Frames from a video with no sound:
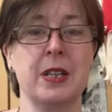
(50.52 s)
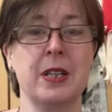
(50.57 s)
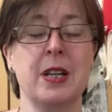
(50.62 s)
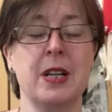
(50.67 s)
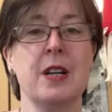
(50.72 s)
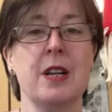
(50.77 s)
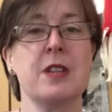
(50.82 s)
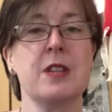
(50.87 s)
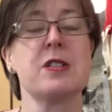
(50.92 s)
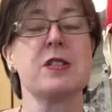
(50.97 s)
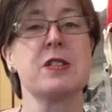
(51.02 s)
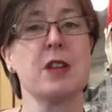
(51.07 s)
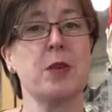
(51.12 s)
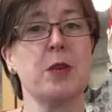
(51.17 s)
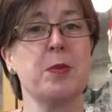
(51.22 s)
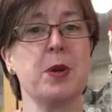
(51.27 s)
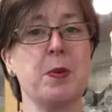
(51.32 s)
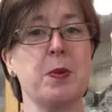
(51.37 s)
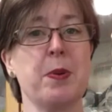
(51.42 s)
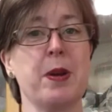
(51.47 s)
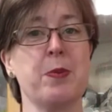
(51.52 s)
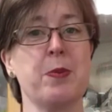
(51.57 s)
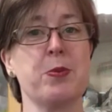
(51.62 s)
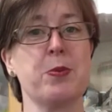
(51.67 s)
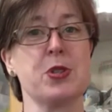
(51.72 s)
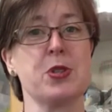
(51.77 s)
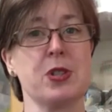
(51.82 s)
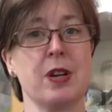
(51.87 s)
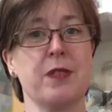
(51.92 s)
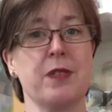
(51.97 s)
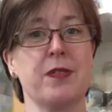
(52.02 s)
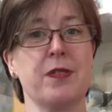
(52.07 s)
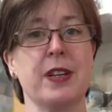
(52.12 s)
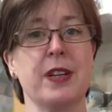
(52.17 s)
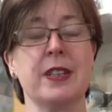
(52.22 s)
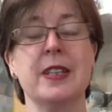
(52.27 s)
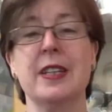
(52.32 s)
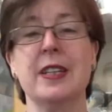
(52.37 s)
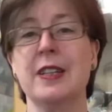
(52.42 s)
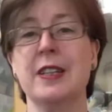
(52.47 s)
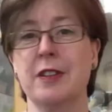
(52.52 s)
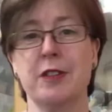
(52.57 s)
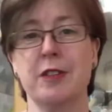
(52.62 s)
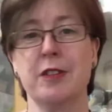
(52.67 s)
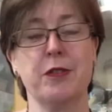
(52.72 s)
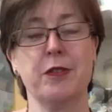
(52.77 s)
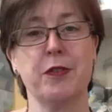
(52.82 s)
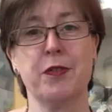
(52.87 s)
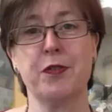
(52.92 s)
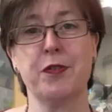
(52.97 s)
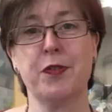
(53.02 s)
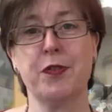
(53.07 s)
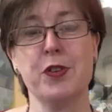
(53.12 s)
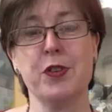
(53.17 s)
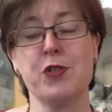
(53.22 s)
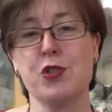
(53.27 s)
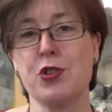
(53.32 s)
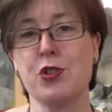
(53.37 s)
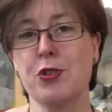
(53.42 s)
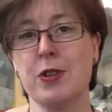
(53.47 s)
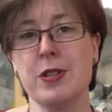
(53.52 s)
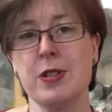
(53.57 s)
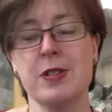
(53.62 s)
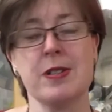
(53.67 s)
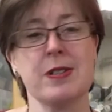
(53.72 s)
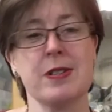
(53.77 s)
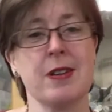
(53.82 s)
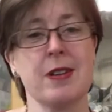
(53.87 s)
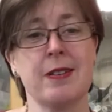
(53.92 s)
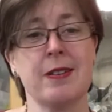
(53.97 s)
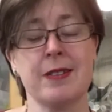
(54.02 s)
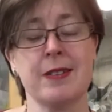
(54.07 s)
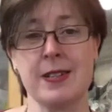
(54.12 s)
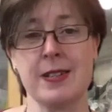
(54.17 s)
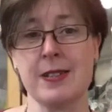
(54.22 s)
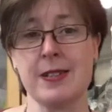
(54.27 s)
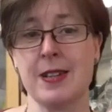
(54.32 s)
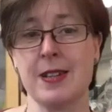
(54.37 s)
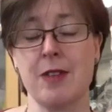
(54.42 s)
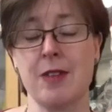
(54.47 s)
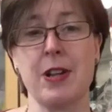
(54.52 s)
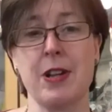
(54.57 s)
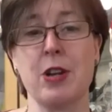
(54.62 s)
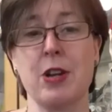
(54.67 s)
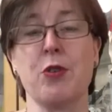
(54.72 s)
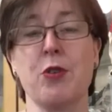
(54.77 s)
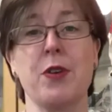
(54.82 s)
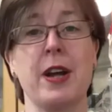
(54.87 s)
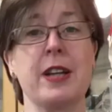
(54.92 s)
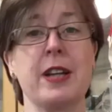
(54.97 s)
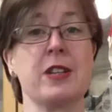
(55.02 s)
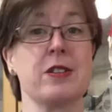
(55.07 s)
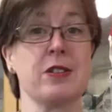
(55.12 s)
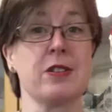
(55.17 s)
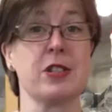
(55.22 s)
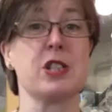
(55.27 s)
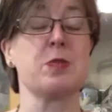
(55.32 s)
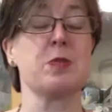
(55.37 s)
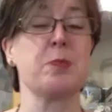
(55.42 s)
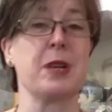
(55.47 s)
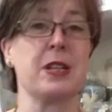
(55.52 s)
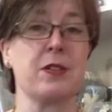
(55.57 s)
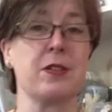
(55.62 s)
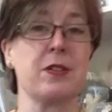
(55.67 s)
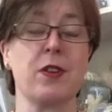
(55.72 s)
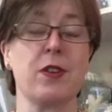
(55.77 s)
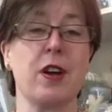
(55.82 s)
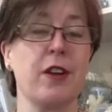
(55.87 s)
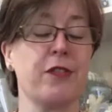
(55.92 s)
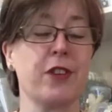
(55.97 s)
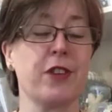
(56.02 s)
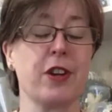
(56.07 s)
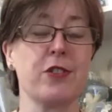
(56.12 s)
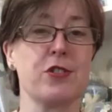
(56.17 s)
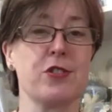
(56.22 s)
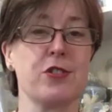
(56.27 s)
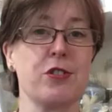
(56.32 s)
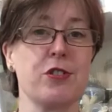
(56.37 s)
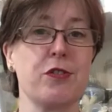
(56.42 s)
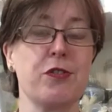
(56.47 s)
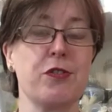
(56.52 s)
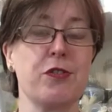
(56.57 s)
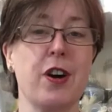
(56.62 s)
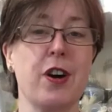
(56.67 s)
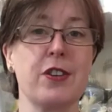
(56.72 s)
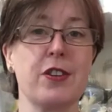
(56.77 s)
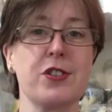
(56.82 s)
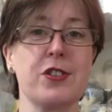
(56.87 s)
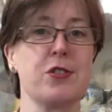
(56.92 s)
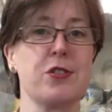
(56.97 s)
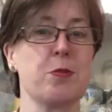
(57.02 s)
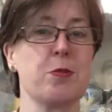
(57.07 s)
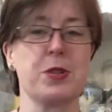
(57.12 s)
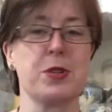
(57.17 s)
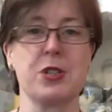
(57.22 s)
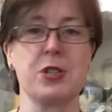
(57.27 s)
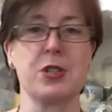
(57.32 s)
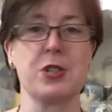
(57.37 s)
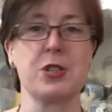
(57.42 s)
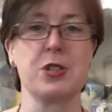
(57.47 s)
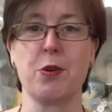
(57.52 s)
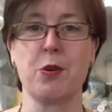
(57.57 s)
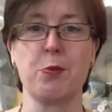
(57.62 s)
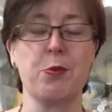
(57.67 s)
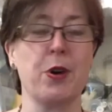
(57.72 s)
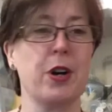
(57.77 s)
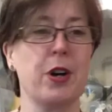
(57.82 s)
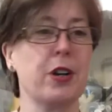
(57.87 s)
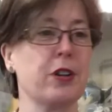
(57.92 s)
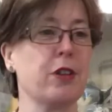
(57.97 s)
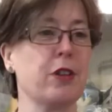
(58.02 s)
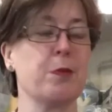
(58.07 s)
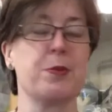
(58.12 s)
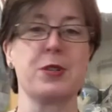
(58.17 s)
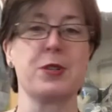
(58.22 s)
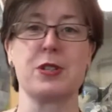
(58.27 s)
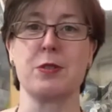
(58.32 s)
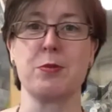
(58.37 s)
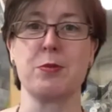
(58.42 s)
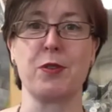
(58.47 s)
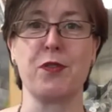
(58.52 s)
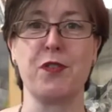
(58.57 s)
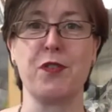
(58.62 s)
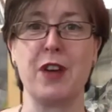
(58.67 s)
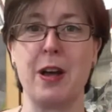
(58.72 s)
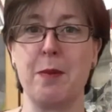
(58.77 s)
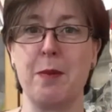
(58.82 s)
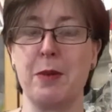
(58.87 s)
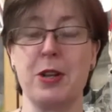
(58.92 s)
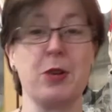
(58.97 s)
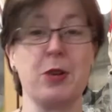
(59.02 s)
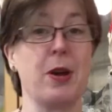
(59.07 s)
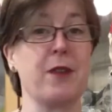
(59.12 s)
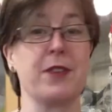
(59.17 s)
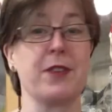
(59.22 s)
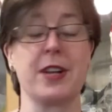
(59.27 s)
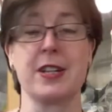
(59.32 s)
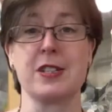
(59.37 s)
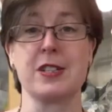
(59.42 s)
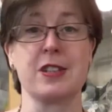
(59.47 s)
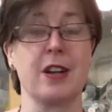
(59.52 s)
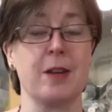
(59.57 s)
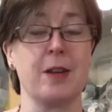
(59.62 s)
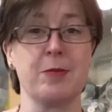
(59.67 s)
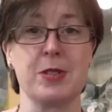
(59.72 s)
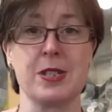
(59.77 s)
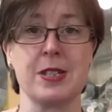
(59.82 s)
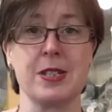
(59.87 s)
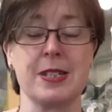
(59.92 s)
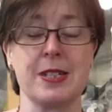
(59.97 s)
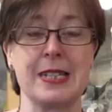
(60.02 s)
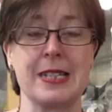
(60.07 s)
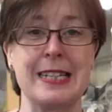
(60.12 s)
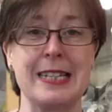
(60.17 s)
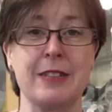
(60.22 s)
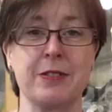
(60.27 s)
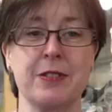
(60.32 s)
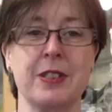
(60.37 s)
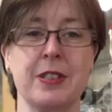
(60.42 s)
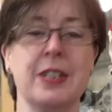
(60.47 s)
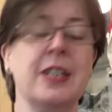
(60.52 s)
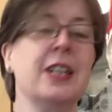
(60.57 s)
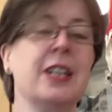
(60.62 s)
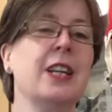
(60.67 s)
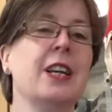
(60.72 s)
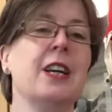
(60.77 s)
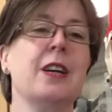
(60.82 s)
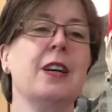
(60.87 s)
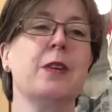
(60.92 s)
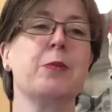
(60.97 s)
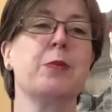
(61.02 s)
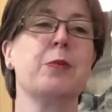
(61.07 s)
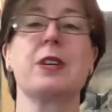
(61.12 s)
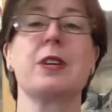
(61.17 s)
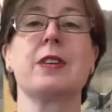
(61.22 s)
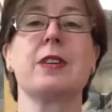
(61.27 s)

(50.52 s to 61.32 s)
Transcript: So many people suffer. Food choices aren't necessarily correct because speed of life goes too fast. You're busy at work, you're busy with family, you haven't had time to sit down. We don't get to